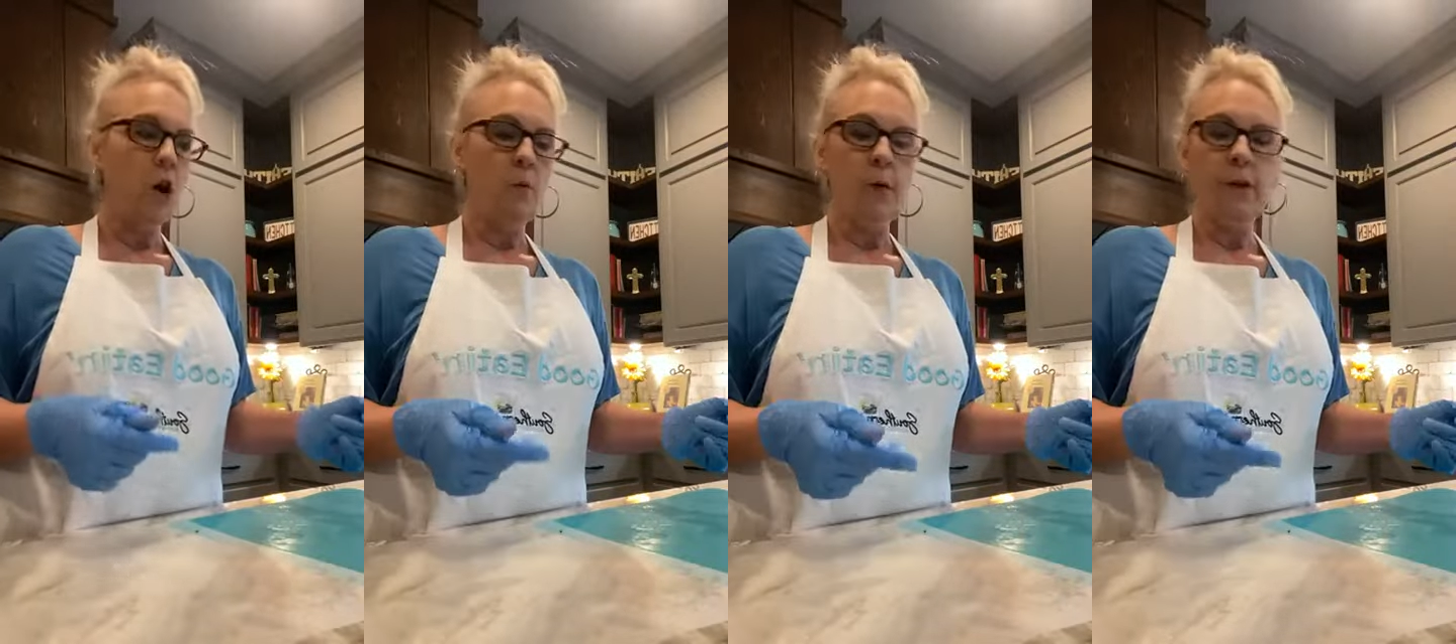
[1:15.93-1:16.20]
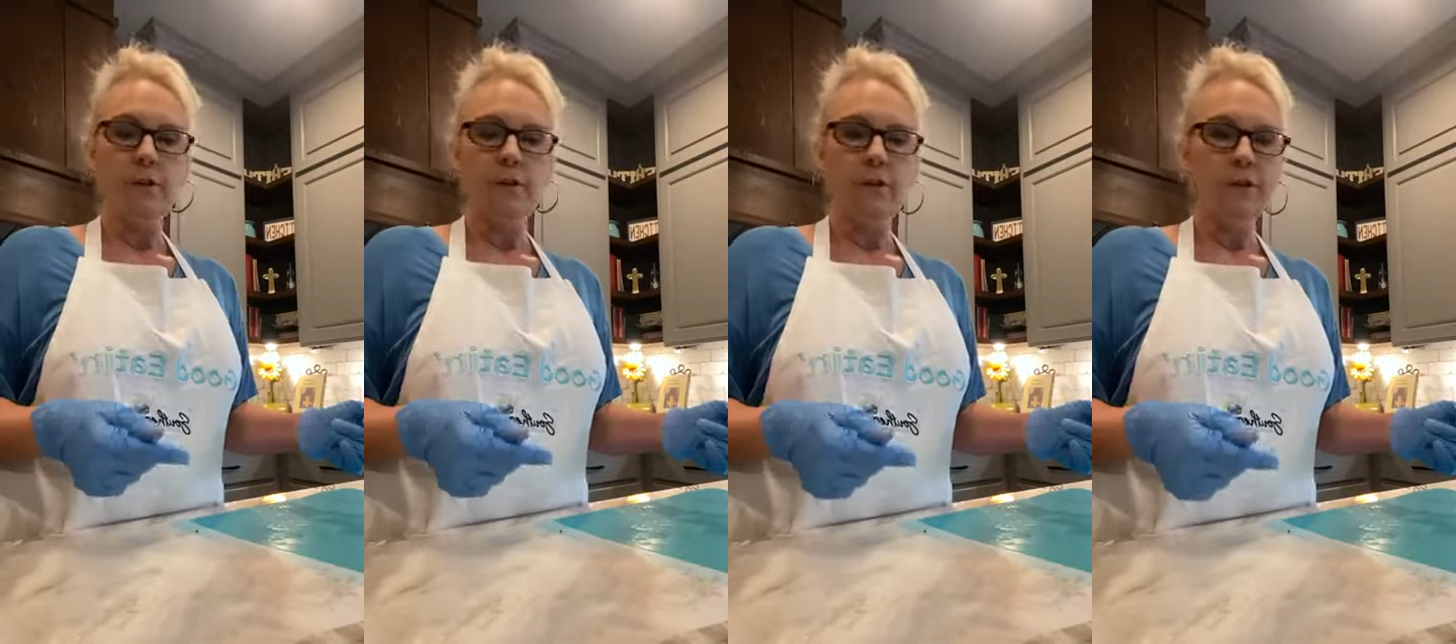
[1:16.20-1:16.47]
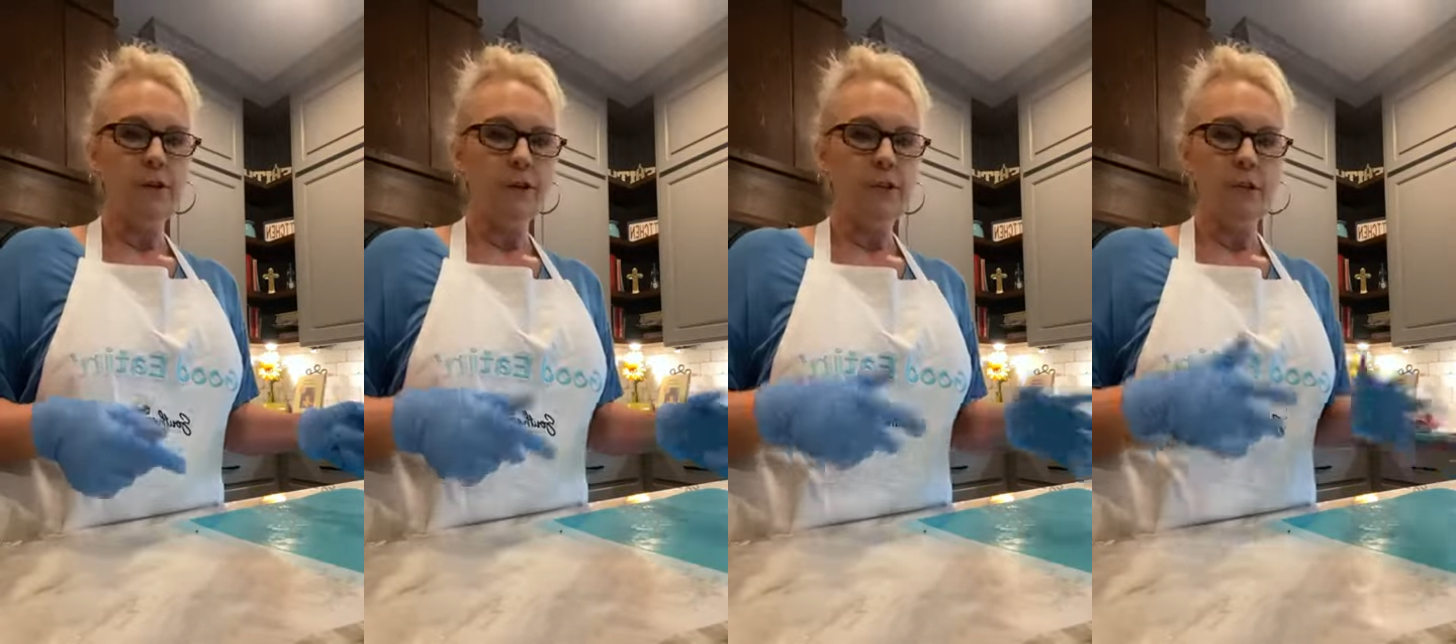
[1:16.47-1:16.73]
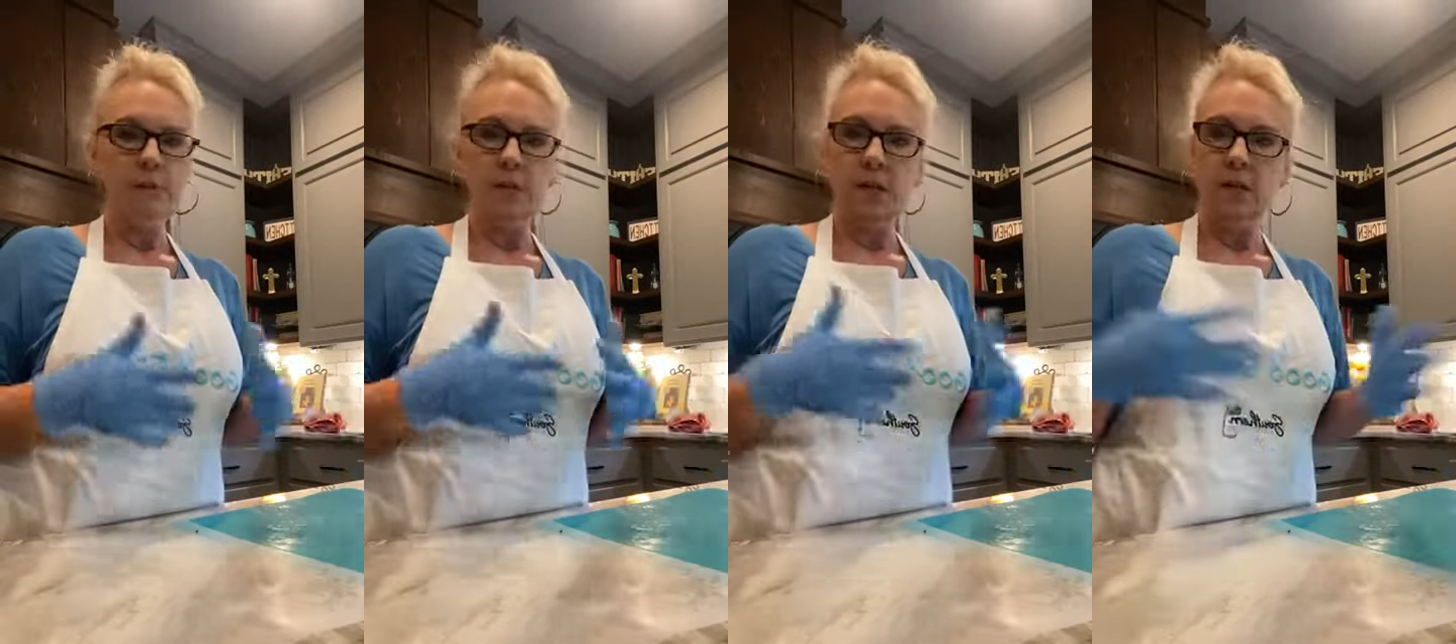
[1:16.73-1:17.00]
or whether it's
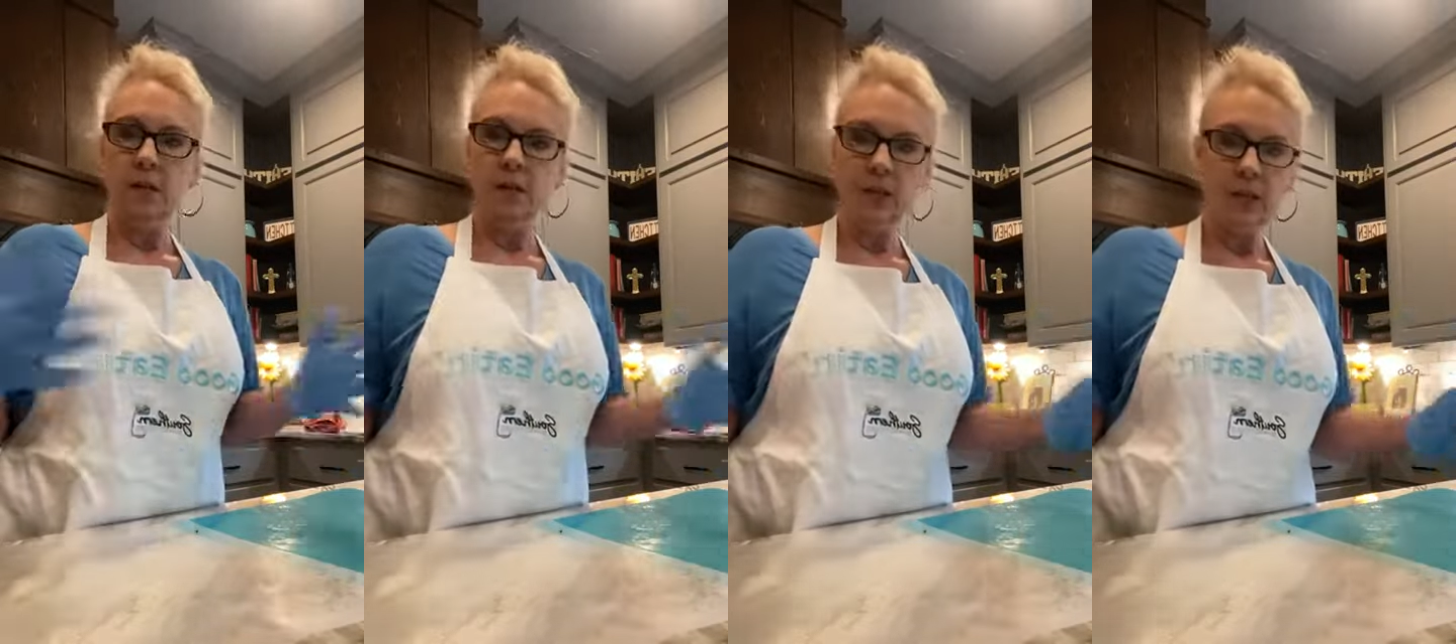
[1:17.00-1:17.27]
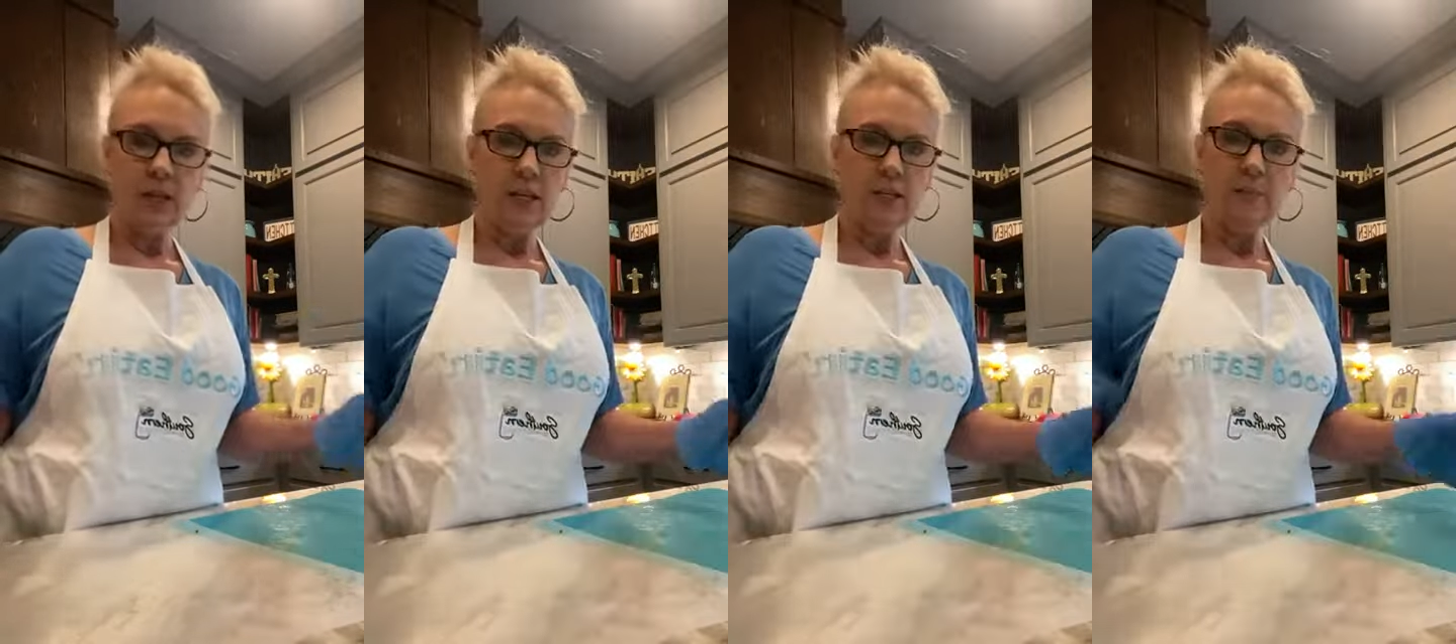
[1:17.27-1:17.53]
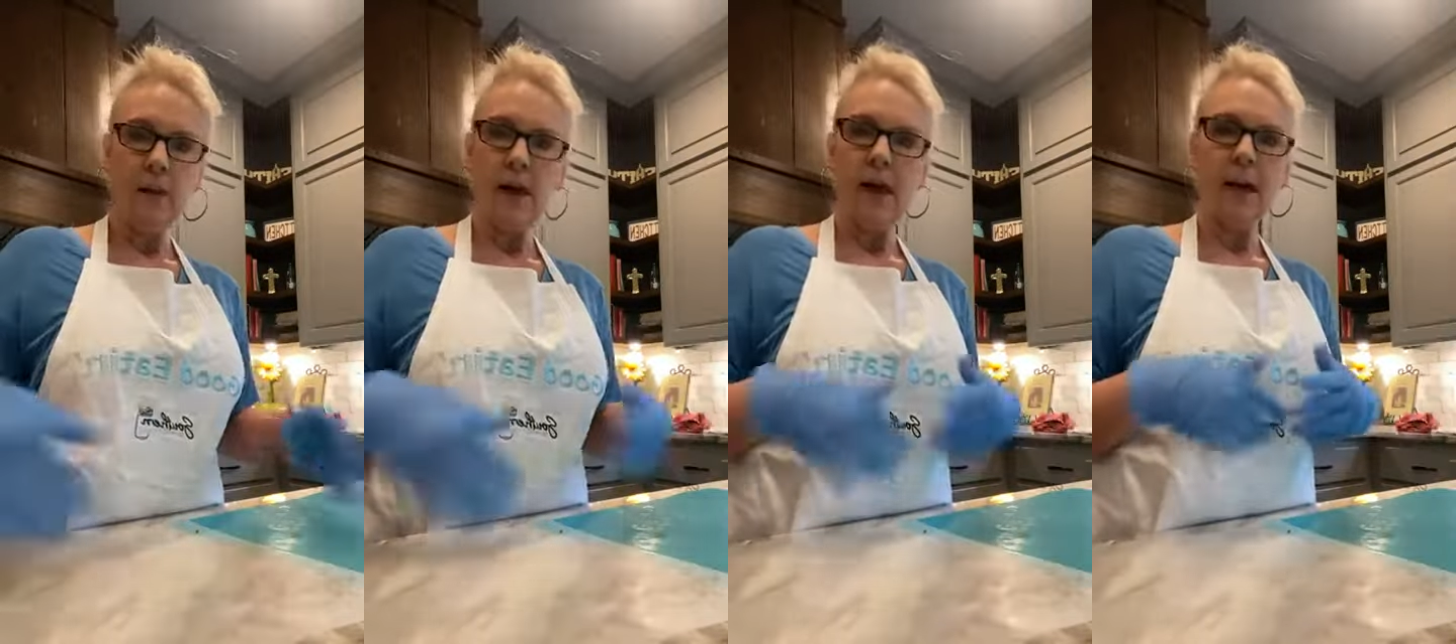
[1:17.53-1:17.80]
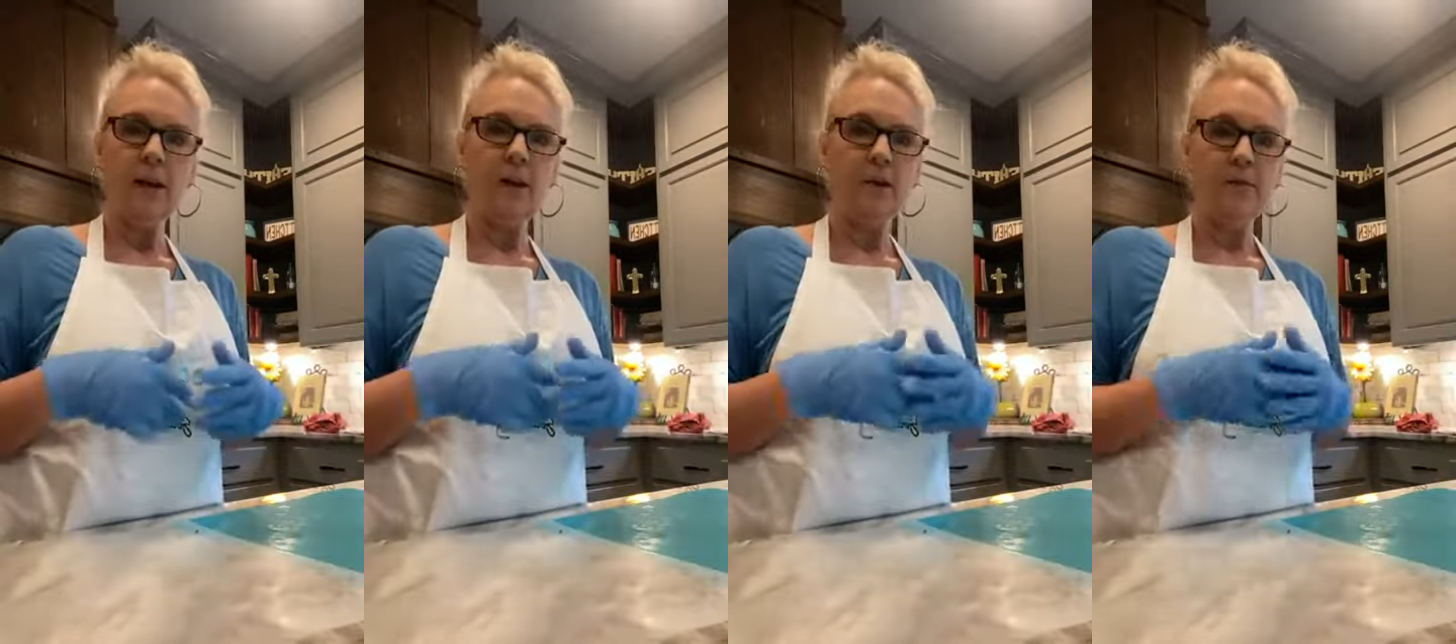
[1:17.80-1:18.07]
just a meat and cheese
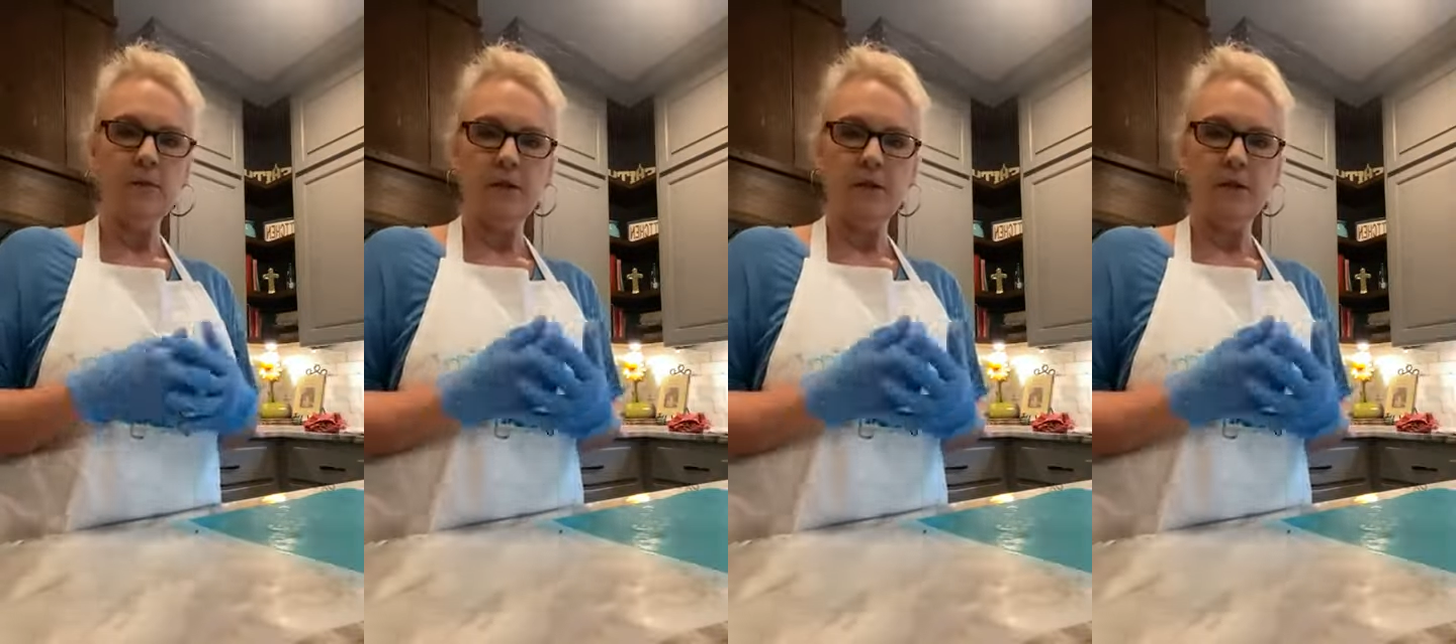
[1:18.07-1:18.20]
platter,